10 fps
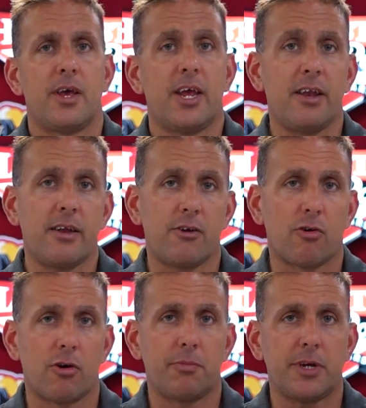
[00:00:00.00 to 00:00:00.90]
In
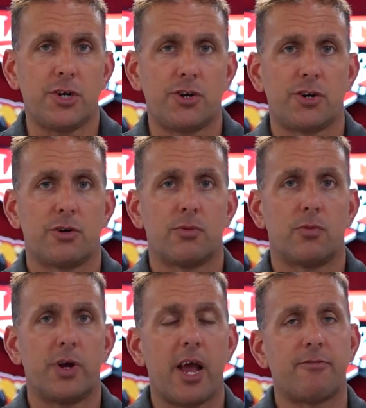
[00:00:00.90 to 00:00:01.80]
Daytona Beach,
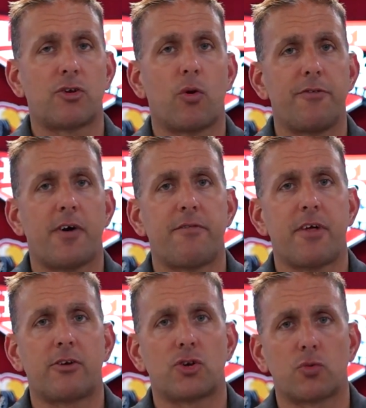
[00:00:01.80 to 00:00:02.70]
we have a
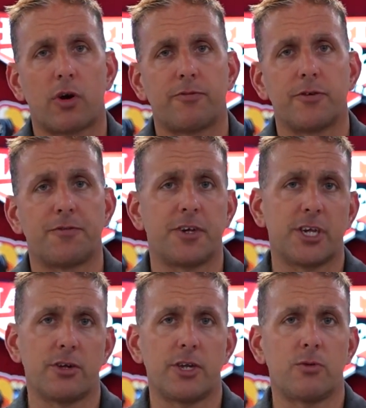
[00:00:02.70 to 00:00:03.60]
25,000 square foot
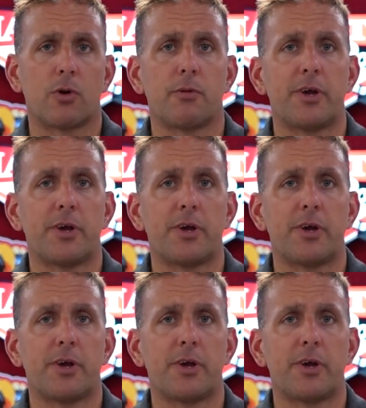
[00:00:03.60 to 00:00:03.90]
facility where